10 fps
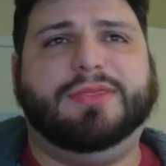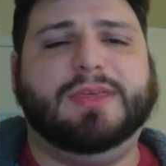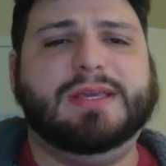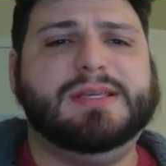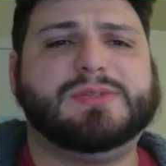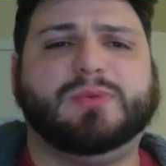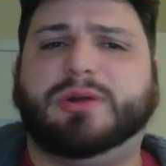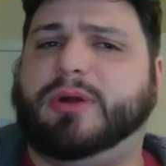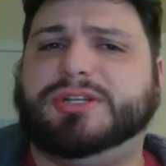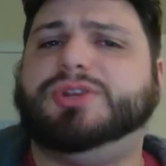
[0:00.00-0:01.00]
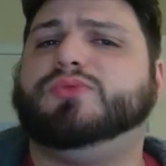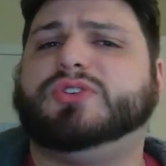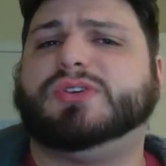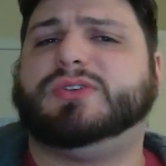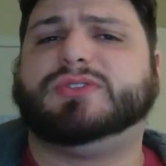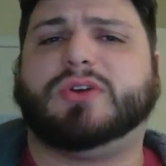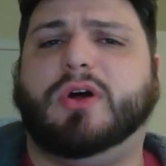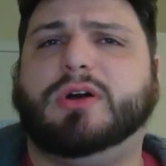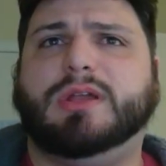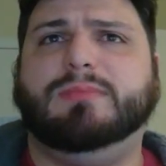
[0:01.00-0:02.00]
These regression results are
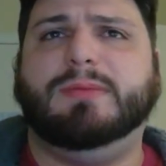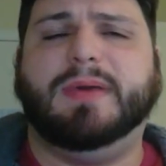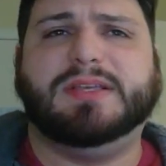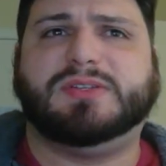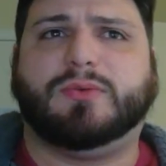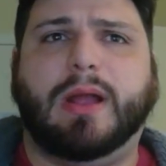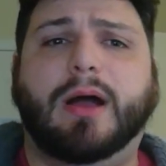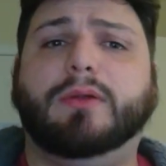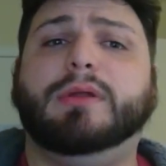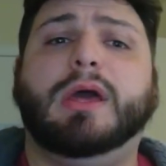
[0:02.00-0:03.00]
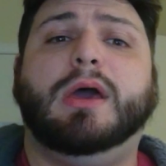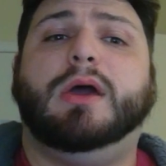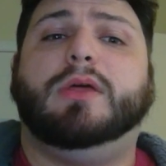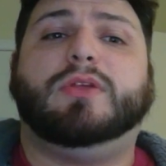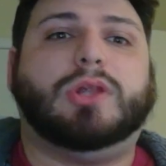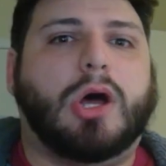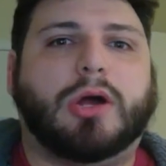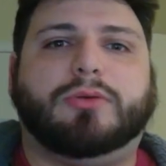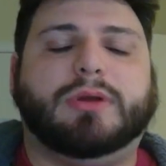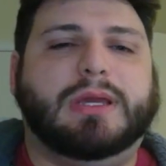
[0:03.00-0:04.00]
all going to be based around the
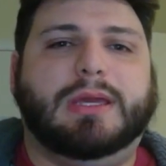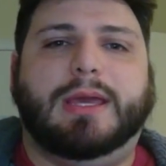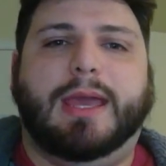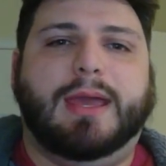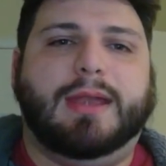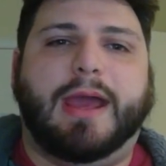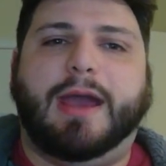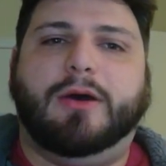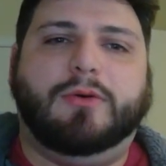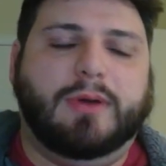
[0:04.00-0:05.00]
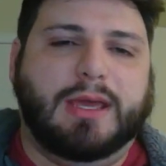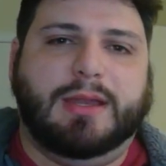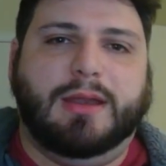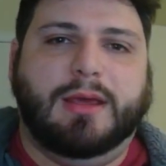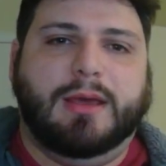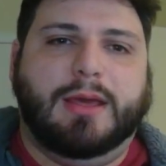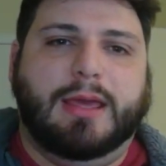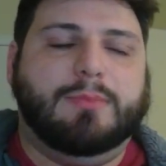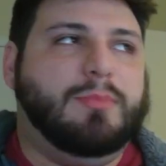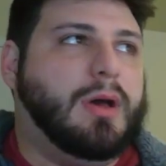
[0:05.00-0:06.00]
lottery and how it
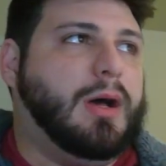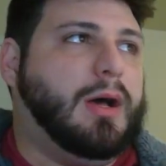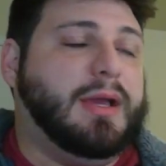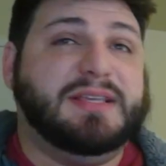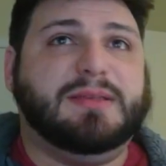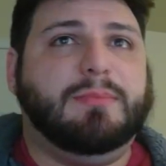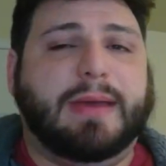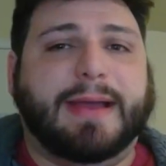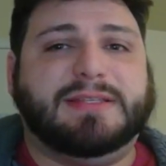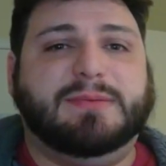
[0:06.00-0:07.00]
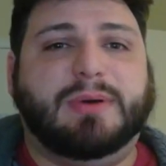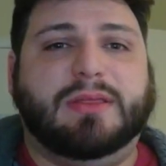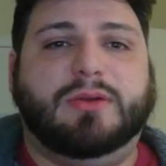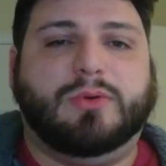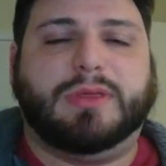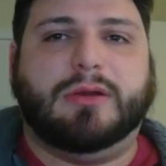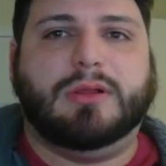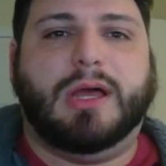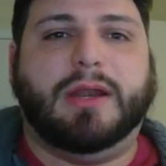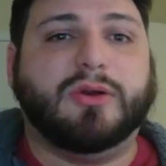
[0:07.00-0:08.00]
is impacted by the North
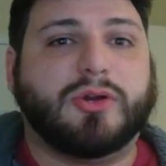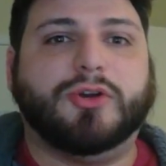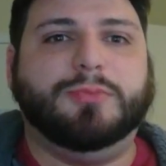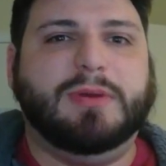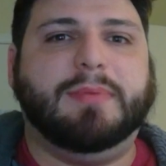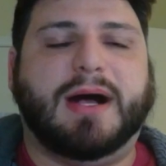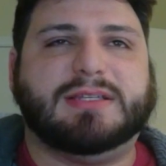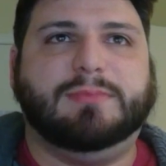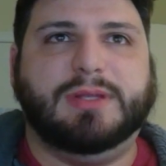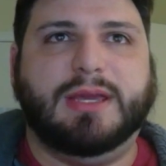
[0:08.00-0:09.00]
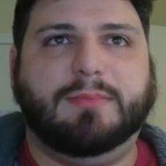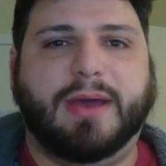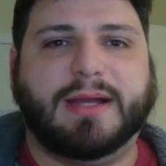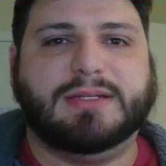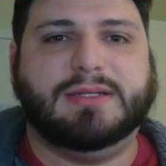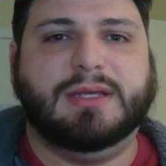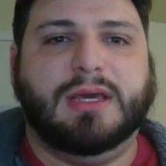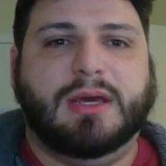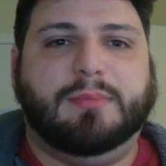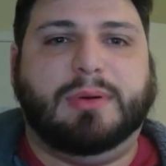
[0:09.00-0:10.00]
Carolina, or could be possibly impacted
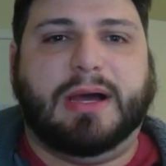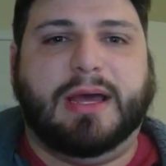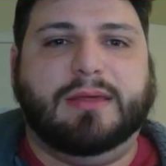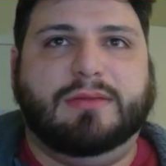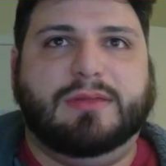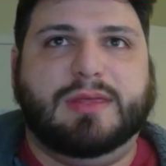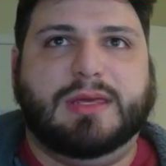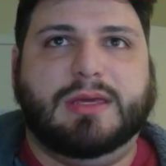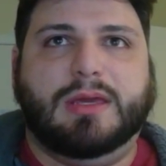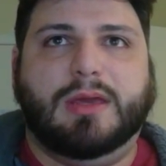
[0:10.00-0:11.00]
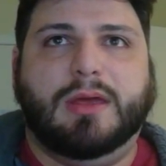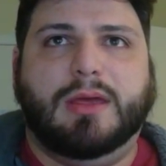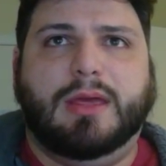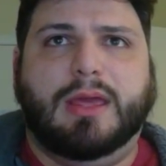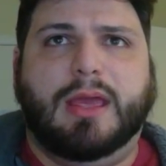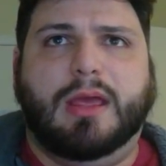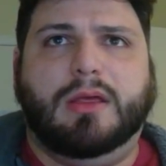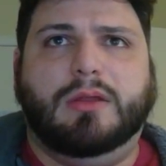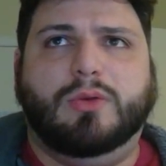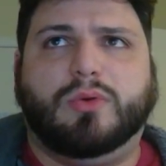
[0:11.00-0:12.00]
by the
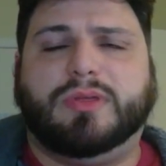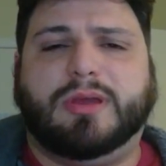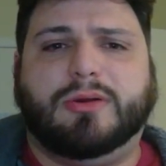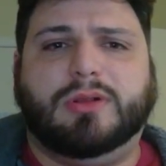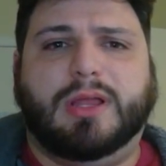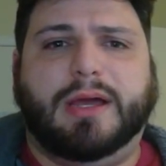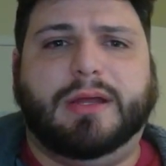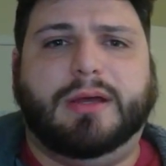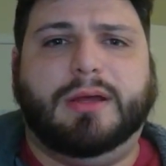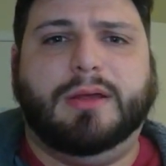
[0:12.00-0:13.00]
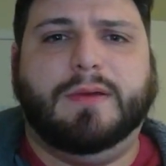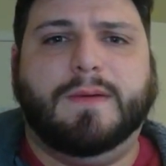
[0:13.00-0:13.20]
North Carolina